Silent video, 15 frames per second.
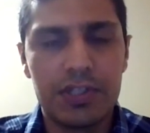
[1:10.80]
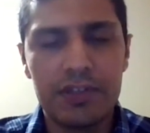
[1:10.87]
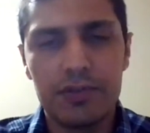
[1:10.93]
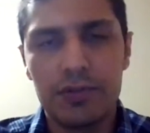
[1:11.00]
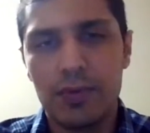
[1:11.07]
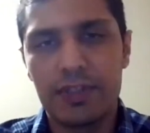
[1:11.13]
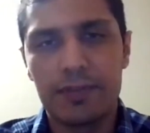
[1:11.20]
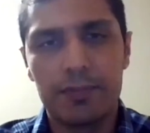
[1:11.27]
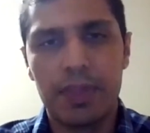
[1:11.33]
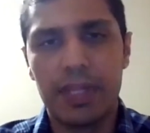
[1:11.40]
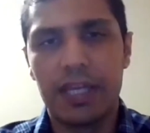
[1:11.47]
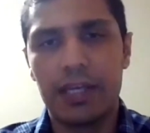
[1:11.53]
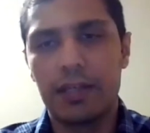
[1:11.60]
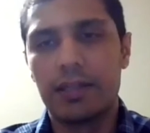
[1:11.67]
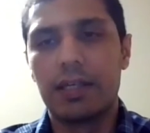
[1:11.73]
Just to
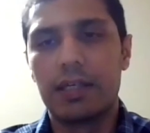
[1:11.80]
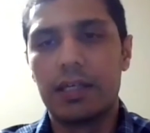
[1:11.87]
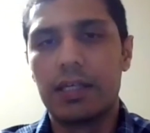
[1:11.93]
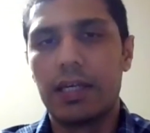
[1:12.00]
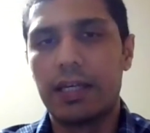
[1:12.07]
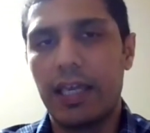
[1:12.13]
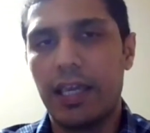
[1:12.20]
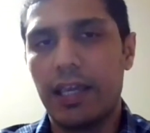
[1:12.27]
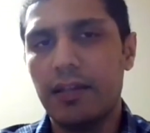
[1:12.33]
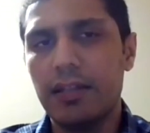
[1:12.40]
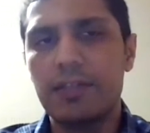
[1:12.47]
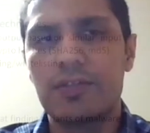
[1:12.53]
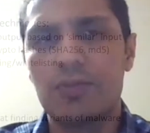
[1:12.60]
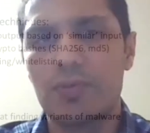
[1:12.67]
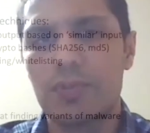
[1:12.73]
explain again,